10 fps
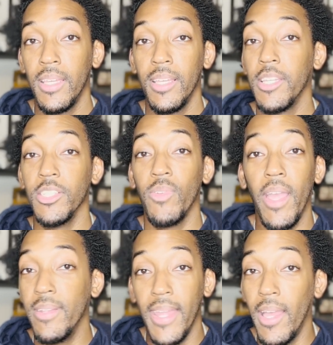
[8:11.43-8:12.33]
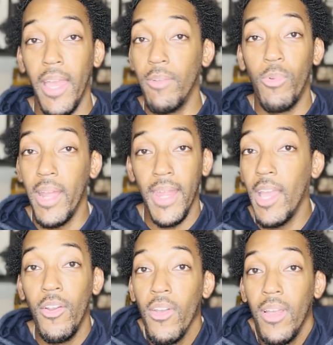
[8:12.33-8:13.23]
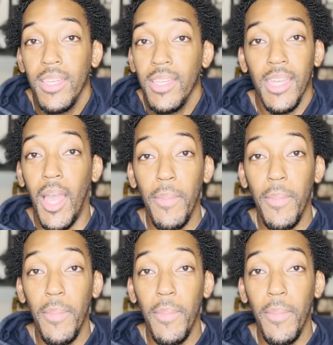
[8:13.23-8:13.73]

Because right now, I'm